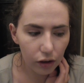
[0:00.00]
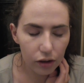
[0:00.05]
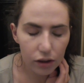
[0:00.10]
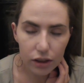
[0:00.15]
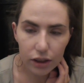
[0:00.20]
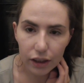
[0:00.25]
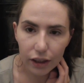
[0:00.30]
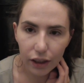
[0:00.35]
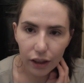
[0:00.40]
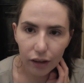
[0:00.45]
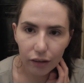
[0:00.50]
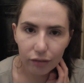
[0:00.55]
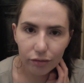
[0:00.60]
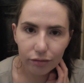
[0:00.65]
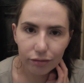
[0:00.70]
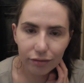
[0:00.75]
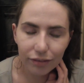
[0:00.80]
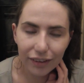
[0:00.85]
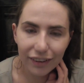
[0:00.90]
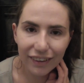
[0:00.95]
So yeah,
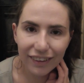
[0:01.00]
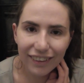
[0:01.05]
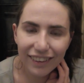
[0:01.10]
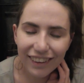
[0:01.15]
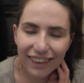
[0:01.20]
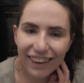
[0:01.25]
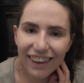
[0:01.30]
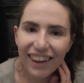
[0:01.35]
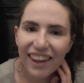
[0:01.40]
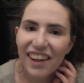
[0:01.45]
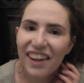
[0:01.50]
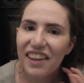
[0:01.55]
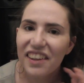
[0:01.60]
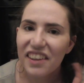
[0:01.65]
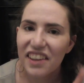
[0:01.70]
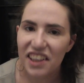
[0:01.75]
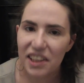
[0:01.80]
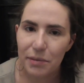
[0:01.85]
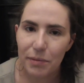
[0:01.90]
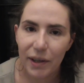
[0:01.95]

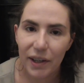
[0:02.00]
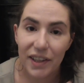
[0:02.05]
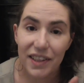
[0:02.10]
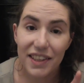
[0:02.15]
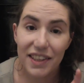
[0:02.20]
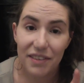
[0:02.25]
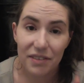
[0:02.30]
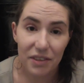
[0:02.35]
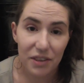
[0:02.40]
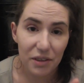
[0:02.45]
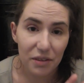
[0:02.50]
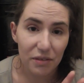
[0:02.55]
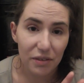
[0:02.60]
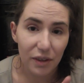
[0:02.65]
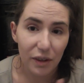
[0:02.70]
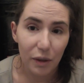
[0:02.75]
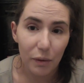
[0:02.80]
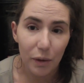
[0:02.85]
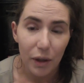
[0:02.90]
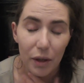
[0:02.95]
Nick's parents live too
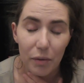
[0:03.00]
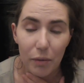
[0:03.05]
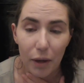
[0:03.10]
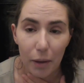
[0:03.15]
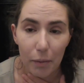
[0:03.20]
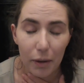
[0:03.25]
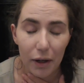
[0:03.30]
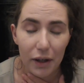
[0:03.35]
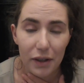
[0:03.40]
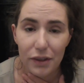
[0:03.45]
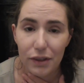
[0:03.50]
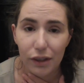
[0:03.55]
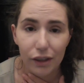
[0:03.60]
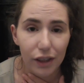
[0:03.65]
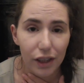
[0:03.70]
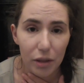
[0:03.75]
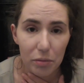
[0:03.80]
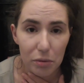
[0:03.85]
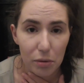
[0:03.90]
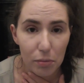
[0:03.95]
far away. My parents aren't
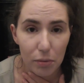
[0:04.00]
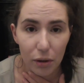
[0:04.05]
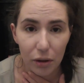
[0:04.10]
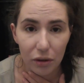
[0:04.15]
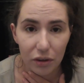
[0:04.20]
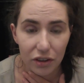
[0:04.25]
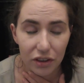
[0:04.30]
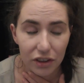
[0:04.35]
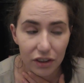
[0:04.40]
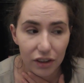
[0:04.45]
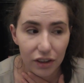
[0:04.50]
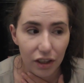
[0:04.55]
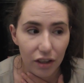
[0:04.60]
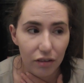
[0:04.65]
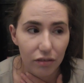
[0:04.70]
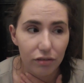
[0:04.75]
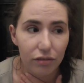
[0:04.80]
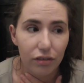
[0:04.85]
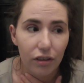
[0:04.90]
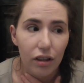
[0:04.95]
able-bodied
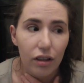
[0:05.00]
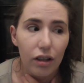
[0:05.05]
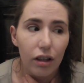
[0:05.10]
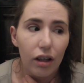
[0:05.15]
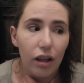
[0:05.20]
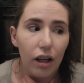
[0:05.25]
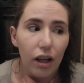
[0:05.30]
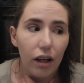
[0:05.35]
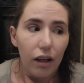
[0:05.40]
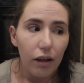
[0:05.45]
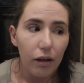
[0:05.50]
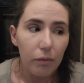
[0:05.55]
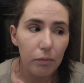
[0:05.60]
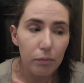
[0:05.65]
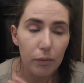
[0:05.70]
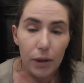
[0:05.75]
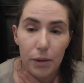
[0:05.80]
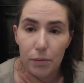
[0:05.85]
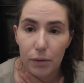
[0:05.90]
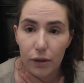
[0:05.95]
enough.
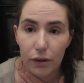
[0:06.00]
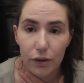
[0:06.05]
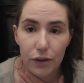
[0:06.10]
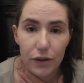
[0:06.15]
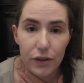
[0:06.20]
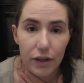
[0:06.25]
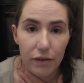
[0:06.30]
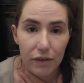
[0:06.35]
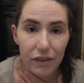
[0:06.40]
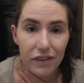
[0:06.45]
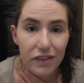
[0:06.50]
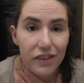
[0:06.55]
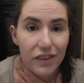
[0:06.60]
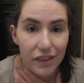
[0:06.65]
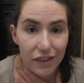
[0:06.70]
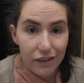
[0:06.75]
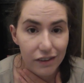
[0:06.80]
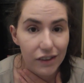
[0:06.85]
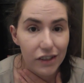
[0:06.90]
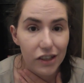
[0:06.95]
My brother has never
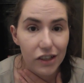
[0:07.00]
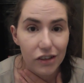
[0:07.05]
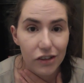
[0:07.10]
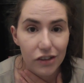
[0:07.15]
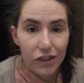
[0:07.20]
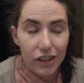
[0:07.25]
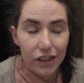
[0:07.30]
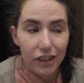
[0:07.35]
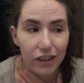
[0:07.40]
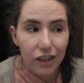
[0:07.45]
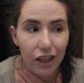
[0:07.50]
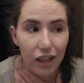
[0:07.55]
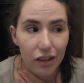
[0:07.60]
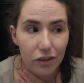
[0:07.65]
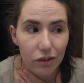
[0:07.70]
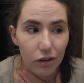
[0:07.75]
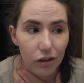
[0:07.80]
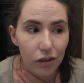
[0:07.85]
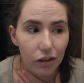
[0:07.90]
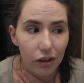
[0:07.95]
seen the children at
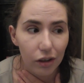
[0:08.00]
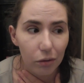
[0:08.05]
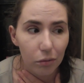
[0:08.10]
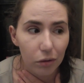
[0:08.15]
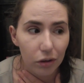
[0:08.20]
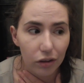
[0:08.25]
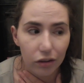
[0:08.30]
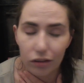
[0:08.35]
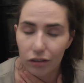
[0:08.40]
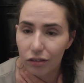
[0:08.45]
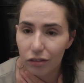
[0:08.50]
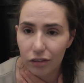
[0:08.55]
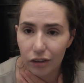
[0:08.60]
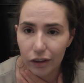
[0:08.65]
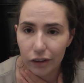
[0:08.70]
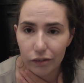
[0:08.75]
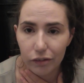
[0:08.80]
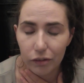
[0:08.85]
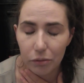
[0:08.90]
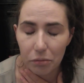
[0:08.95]
all, and I wouldn't
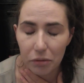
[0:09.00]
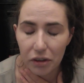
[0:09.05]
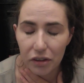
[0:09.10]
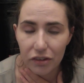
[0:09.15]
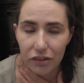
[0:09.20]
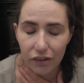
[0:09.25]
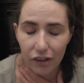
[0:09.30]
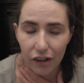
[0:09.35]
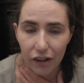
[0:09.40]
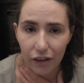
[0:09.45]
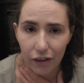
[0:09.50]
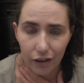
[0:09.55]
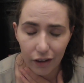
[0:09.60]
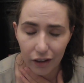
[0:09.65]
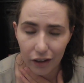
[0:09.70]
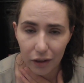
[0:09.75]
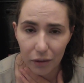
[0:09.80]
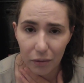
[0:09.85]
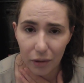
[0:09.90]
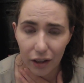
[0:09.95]
leave them in his care
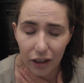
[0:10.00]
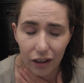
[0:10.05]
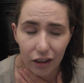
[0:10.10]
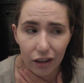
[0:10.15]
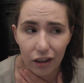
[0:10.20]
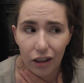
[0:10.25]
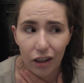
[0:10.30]
anyway.